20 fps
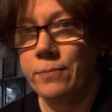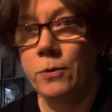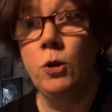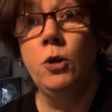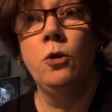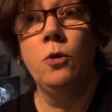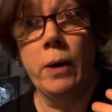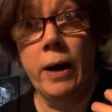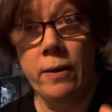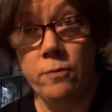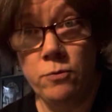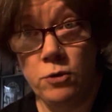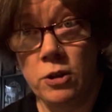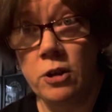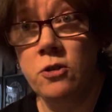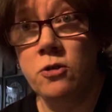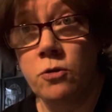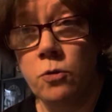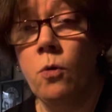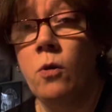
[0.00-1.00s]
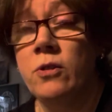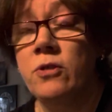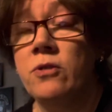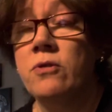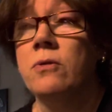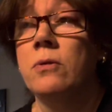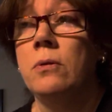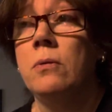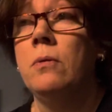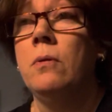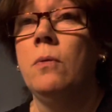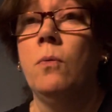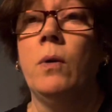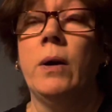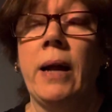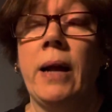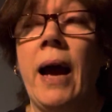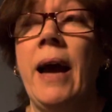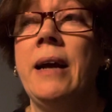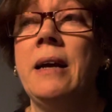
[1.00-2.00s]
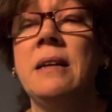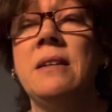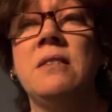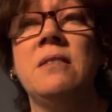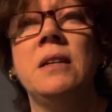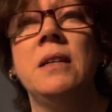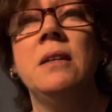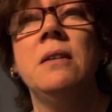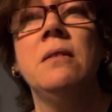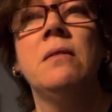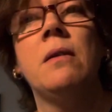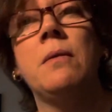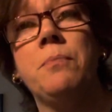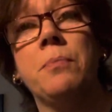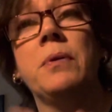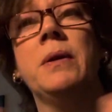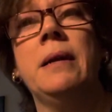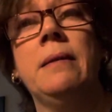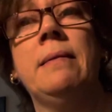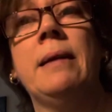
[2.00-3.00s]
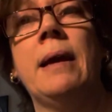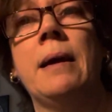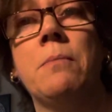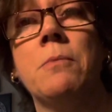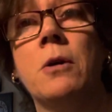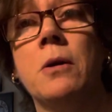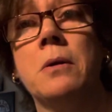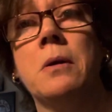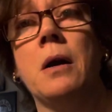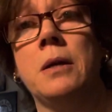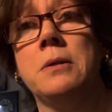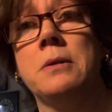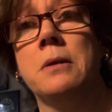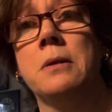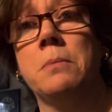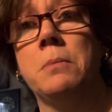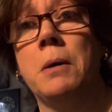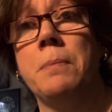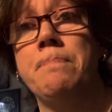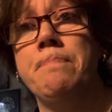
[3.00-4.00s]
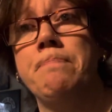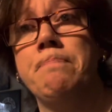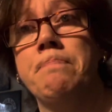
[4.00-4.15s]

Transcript: You have just lost what I consider a pretty damn good customer.